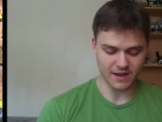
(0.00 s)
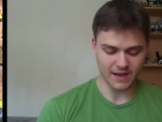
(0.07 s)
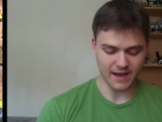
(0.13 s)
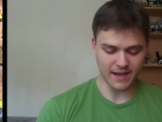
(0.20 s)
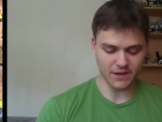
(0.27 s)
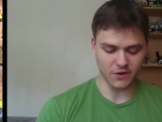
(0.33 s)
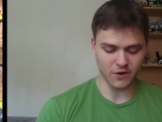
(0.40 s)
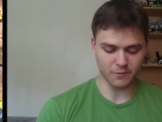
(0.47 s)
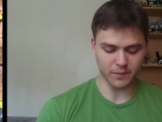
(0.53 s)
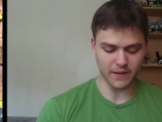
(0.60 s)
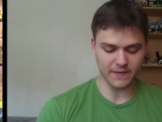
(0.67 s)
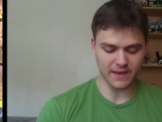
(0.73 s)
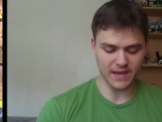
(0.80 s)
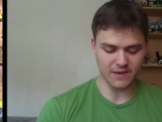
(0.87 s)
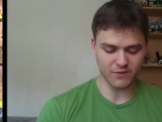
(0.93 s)
I could have played
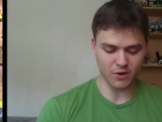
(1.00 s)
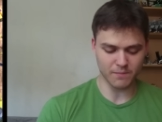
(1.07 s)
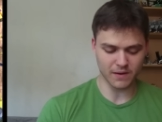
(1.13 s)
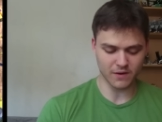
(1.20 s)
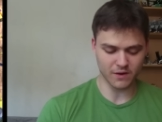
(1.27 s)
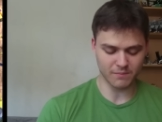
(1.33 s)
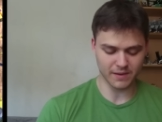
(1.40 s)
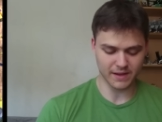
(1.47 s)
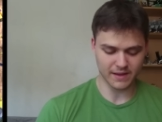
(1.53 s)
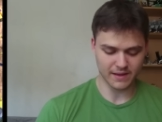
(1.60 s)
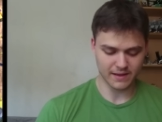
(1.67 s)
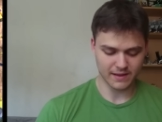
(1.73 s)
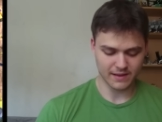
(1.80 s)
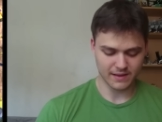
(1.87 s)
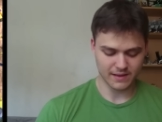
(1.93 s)
the Evo barrel, but
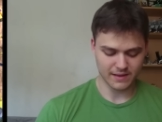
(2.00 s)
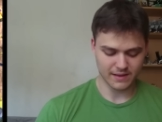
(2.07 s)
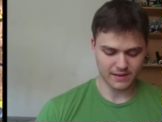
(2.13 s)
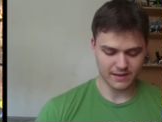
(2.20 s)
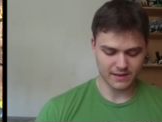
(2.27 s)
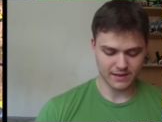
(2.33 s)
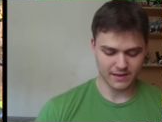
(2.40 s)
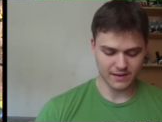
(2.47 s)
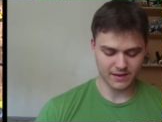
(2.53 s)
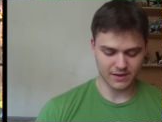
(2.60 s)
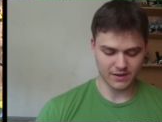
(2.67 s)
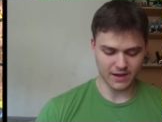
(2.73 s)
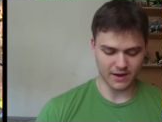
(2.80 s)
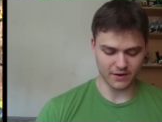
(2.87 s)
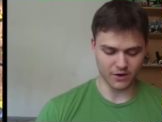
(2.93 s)

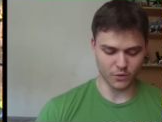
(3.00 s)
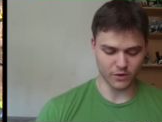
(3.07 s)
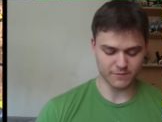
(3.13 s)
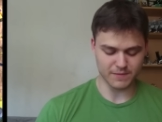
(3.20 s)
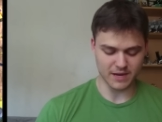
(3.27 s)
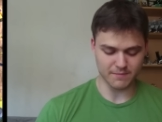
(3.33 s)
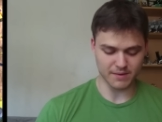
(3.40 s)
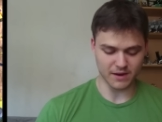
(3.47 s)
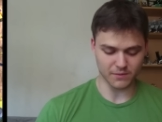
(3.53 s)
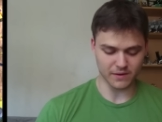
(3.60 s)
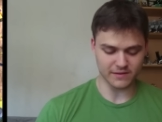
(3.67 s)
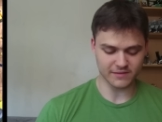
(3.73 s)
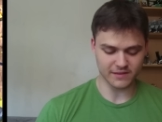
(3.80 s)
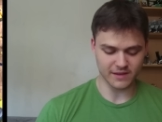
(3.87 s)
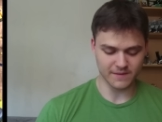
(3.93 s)
I don't know, it would have been a bit
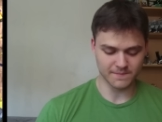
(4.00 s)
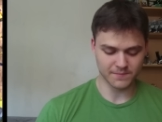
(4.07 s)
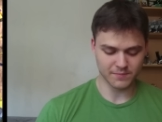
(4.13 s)
risky.